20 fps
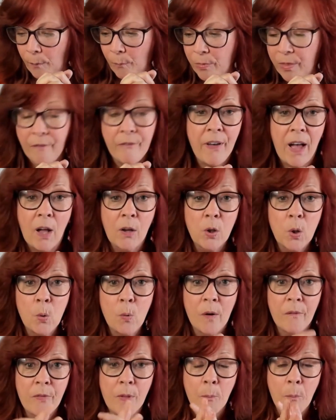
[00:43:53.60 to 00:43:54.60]
The value
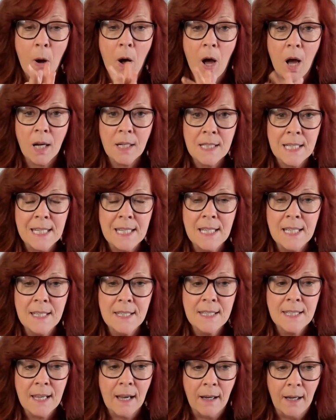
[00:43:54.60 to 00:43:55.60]
of the box
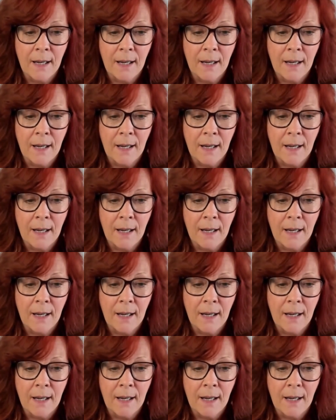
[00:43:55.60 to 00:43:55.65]
is